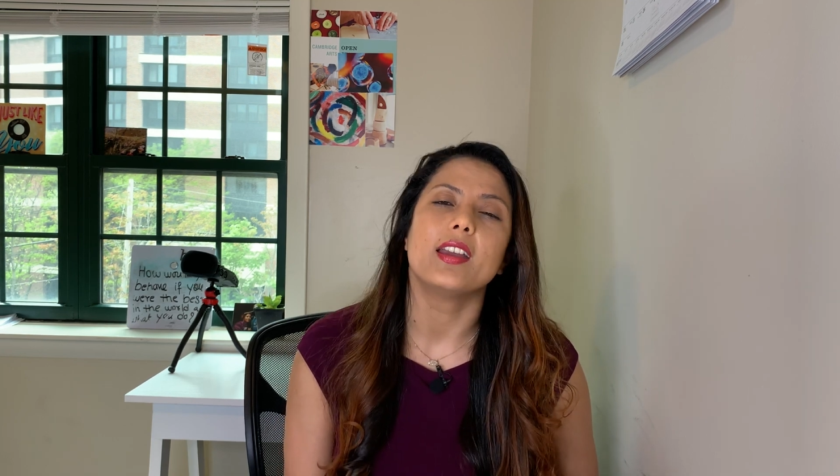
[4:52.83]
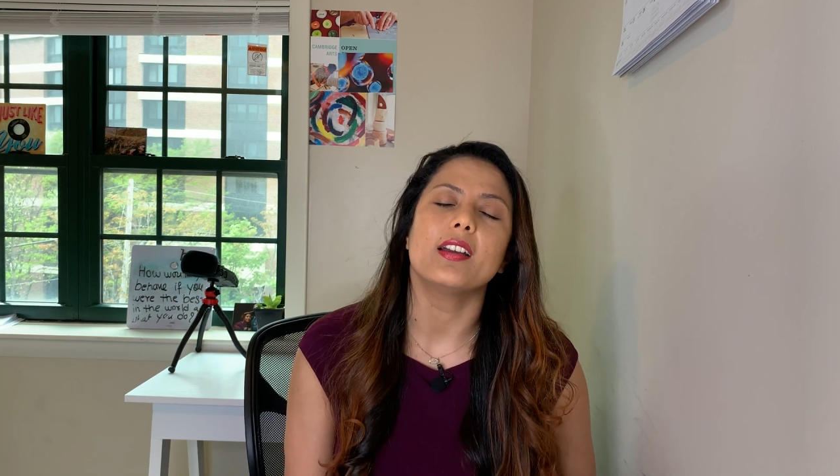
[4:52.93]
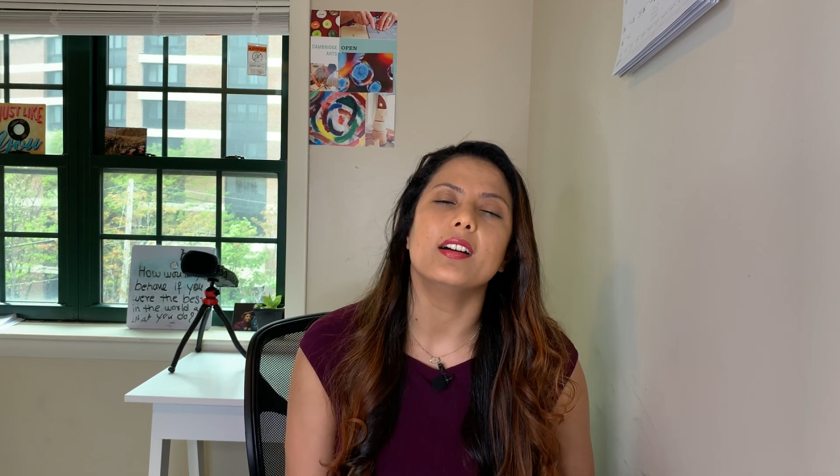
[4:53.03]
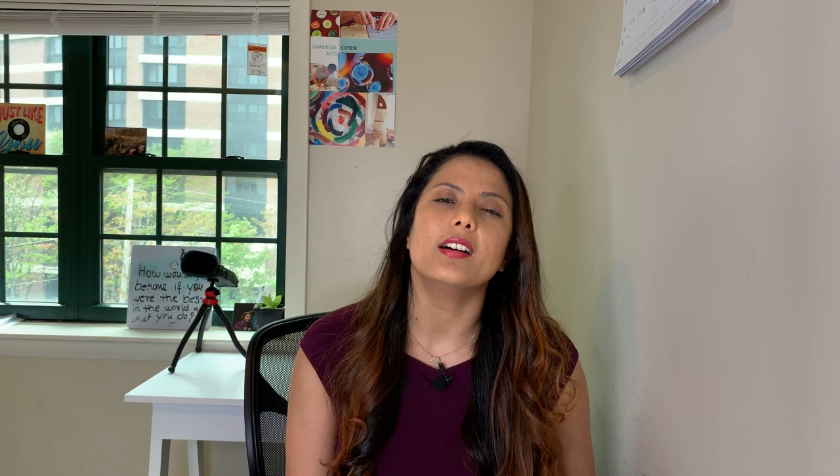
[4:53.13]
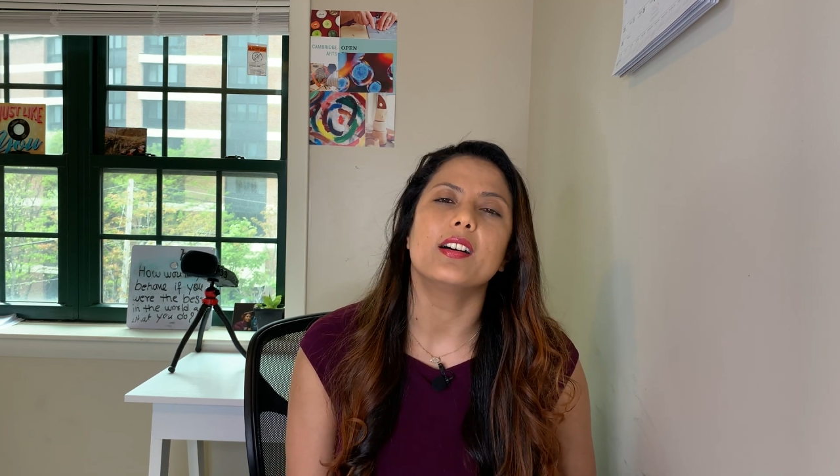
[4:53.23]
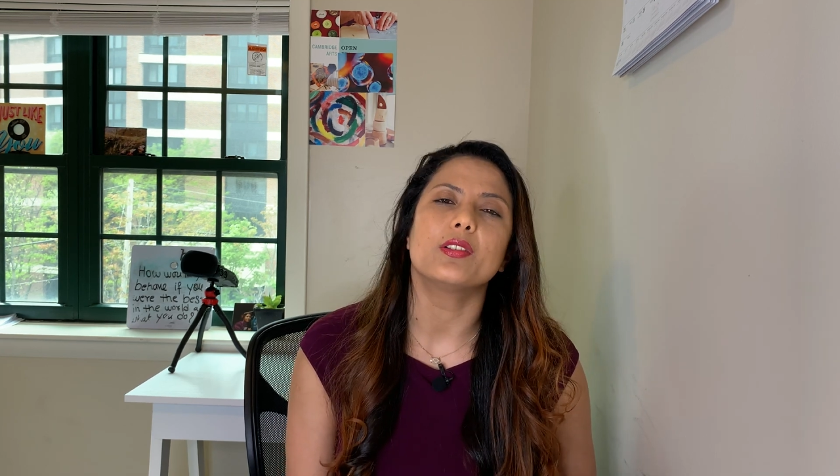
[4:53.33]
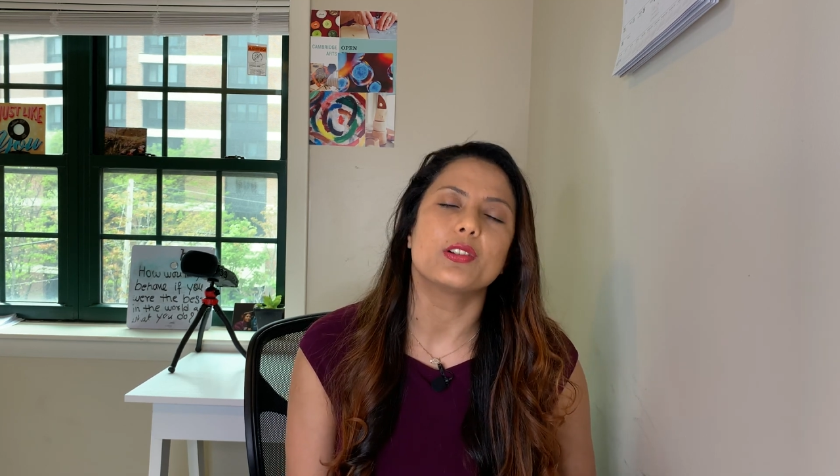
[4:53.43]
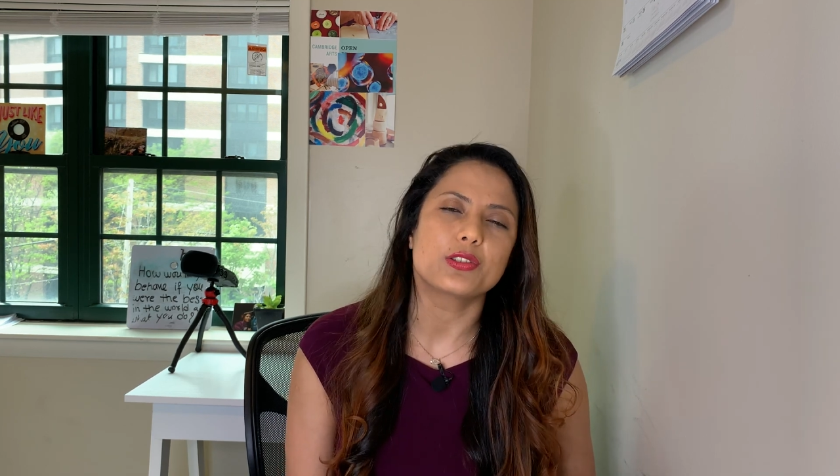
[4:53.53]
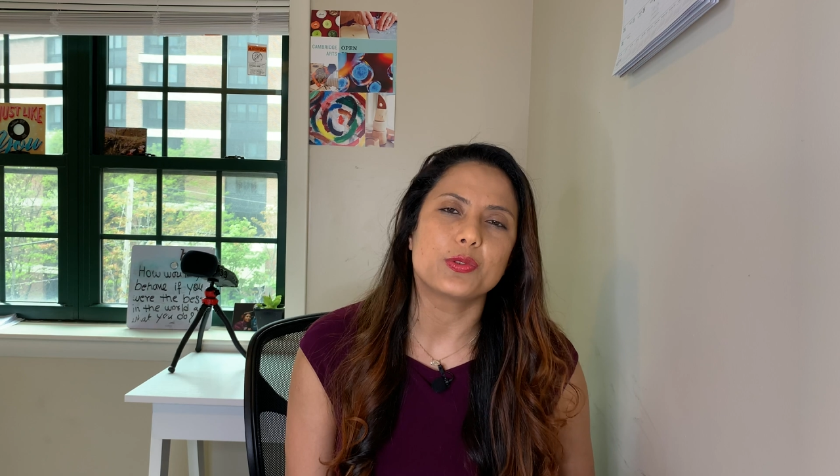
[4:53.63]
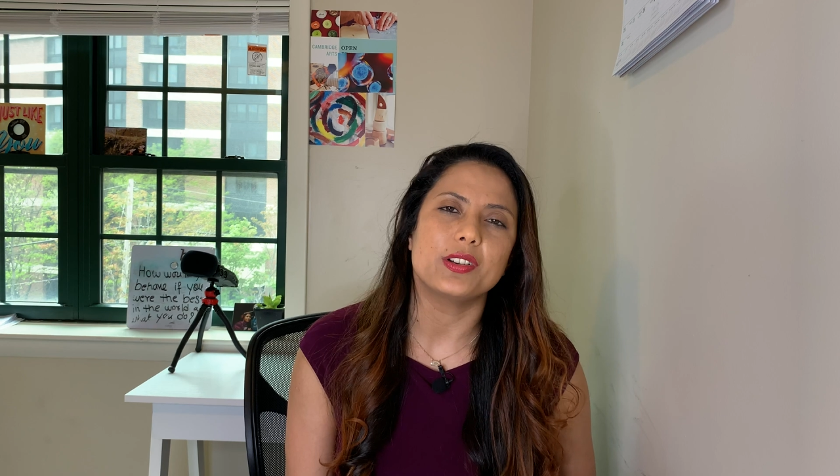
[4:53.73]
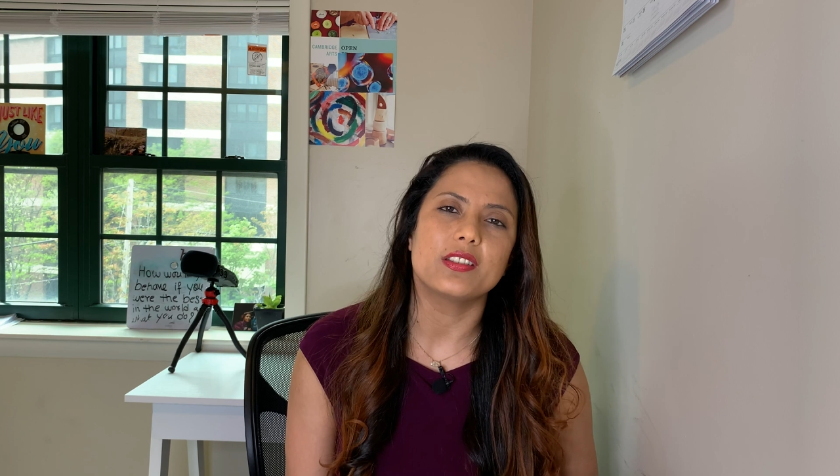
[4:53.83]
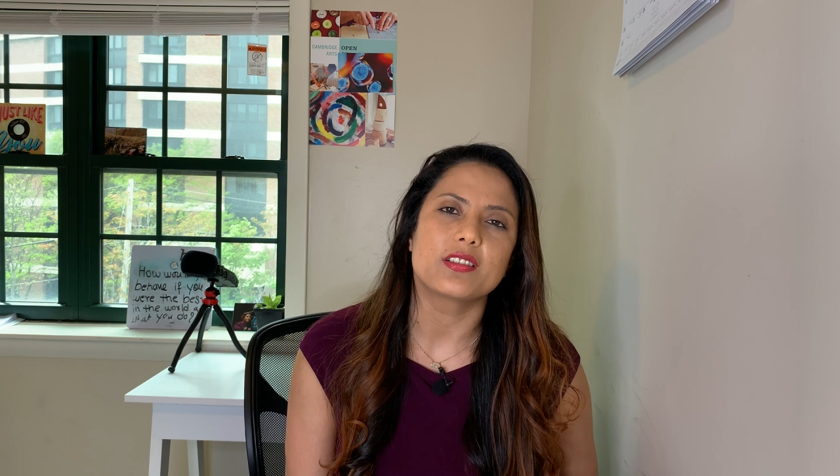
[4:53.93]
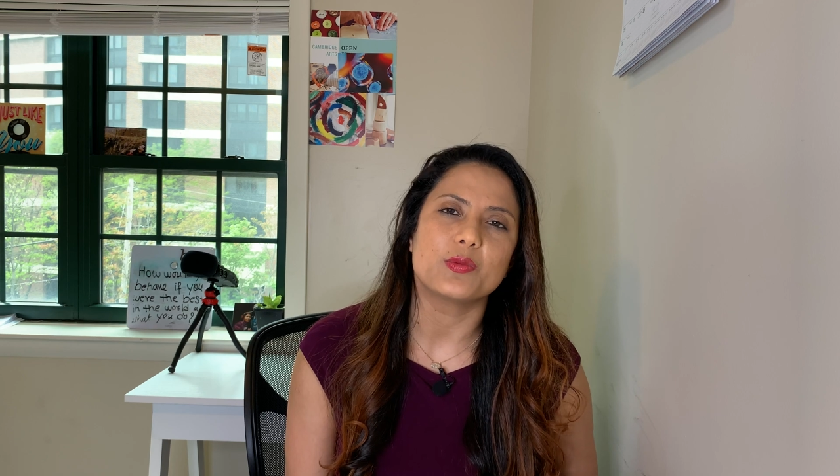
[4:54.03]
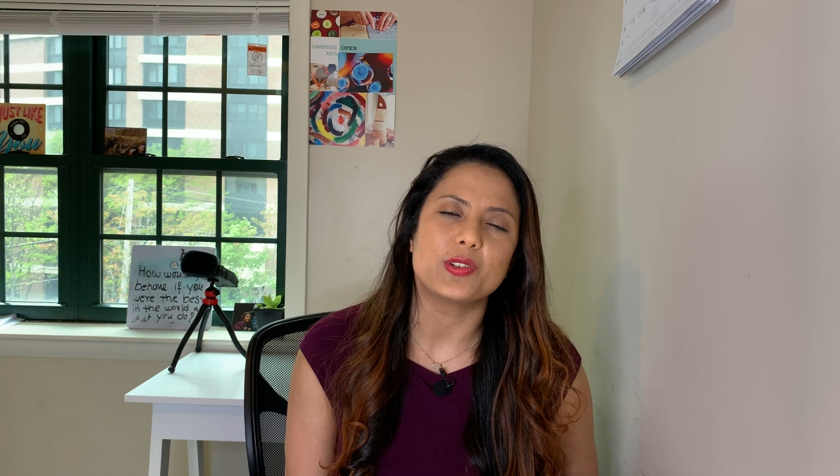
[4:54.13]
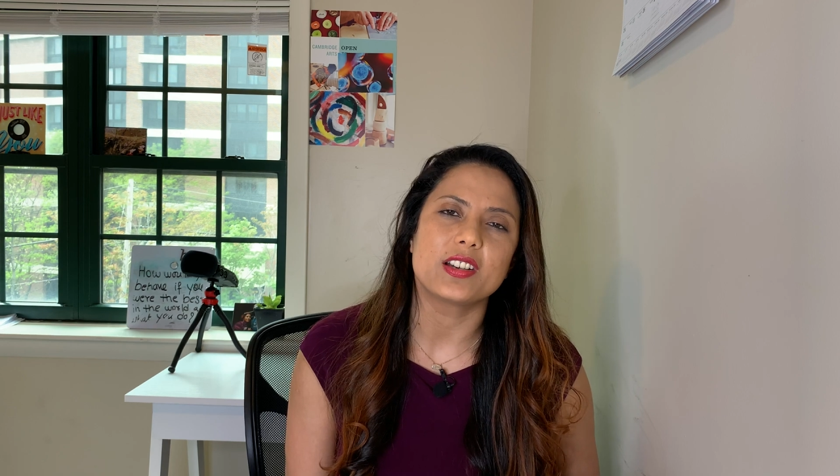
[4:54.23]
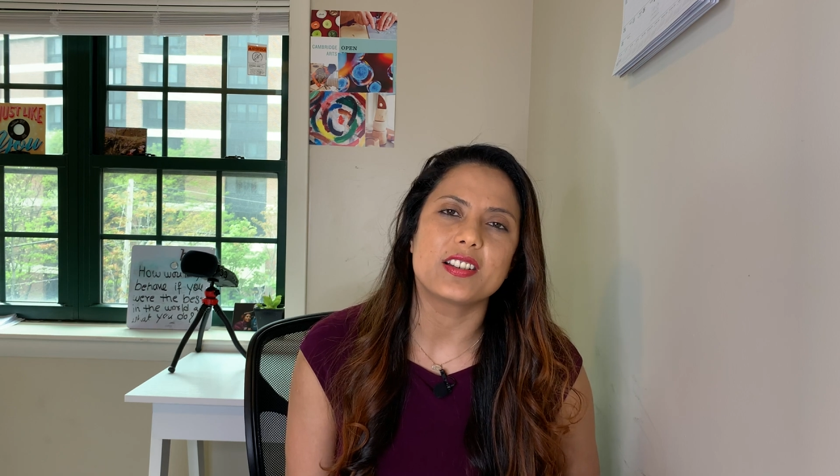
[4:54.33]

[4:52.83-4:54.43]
and also in the Samuna